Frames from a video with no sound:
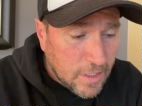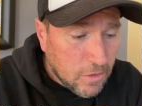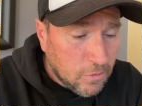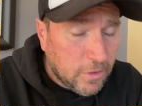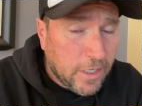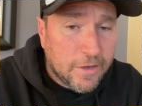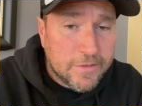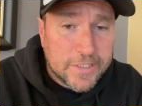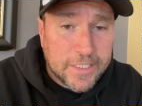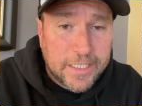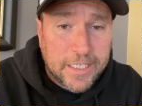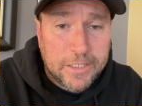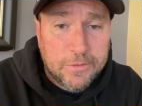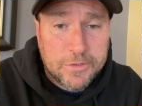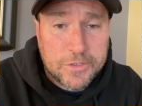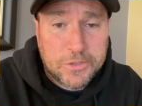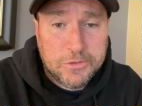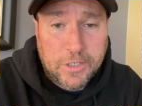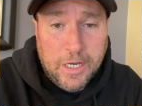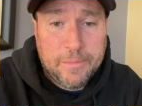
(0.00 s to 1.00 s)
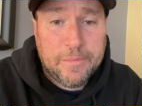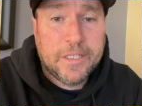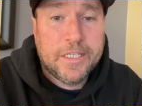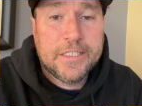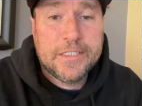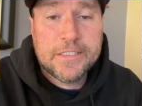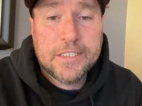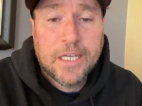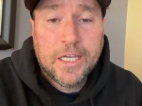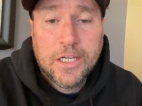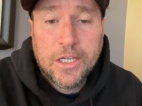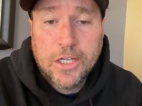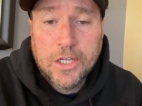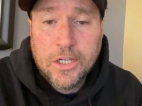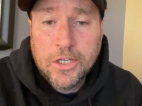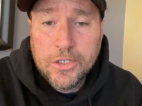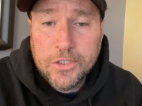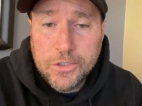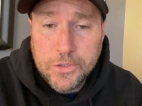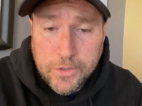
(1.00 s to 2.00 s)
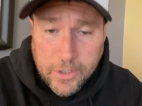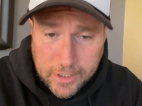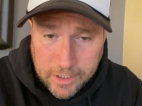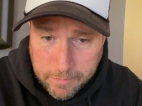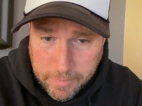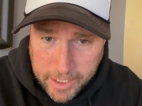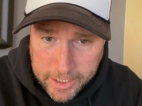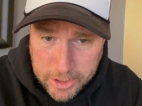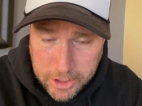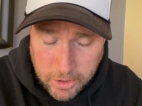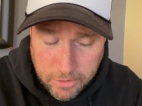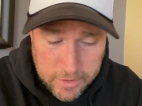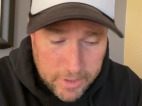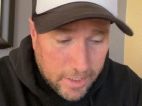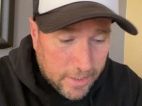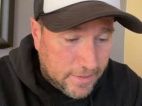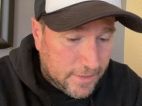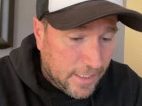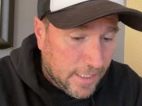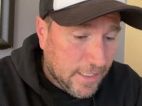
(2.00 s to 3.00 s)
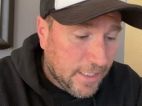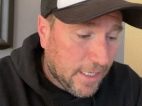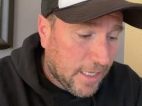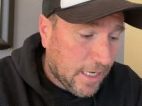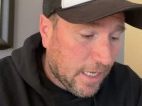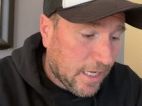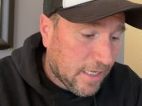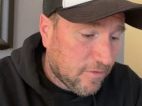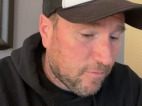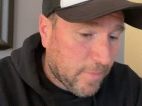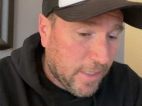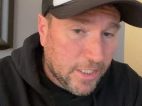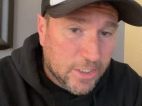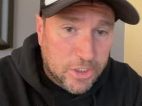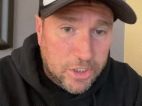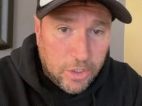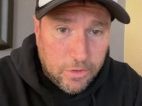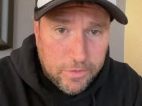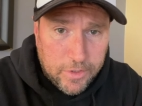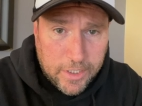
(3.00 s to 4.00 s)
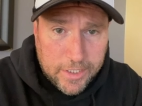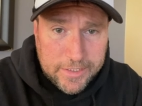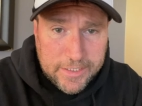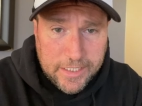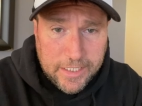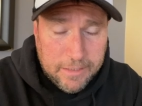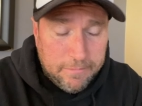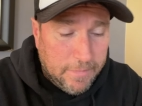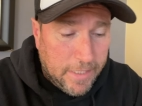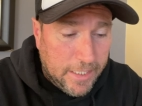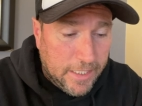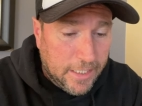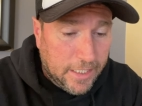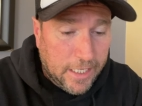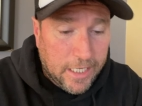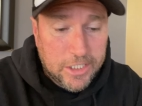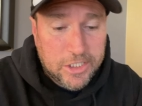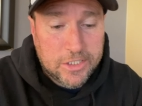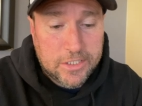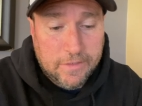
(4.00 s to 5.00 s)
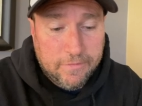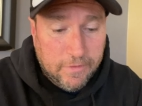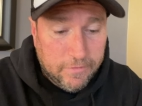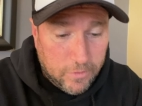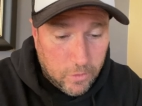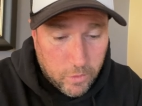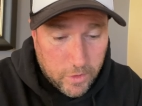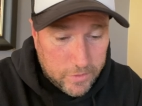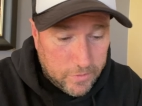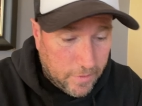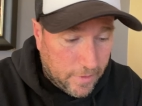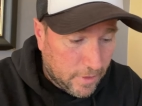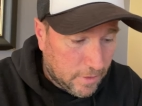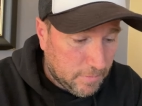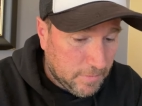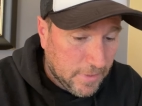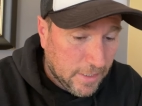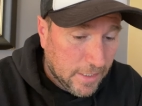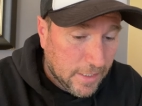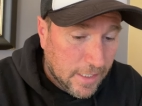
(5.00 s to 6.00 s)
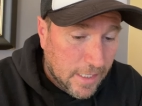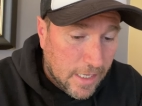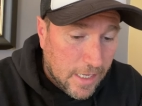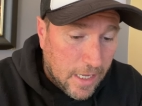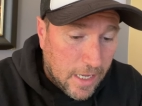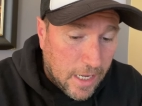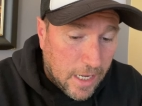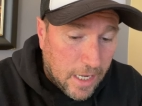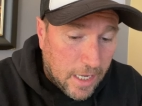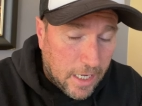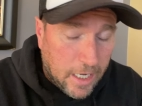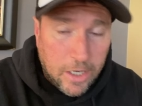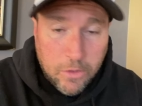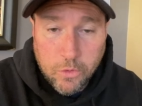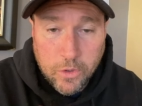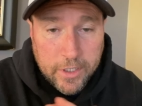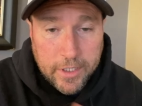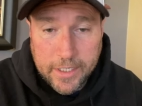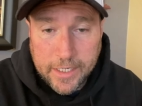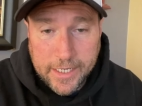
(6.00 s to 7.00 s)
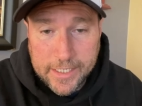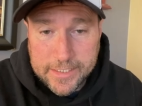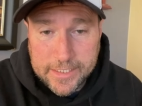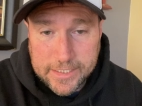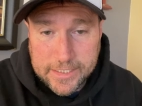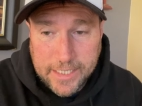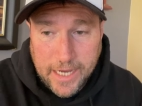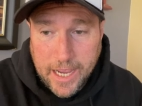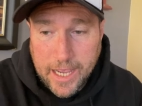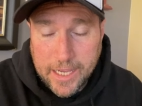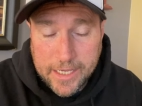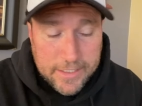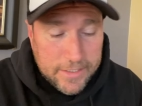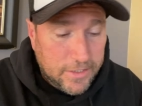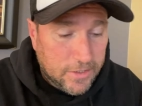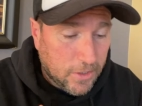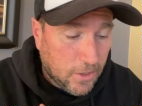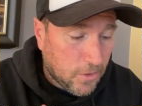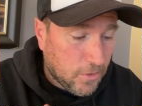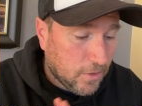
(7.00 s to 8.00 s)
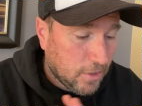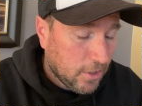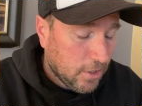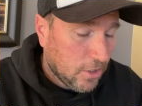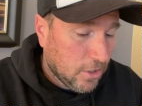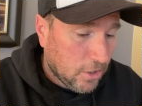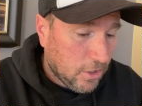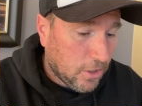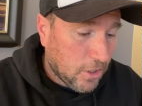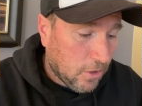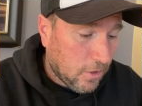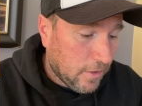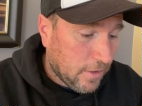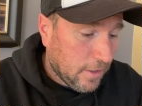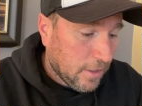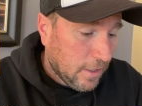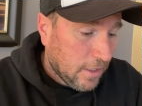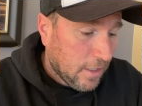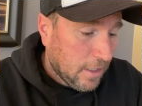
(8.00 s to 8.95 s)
when I was a kid was Gremlins, directed by Joe Dante. And I've met Joe Dante on many occasions. I've even worked with him. Uh, one of the nicest guys. So you know,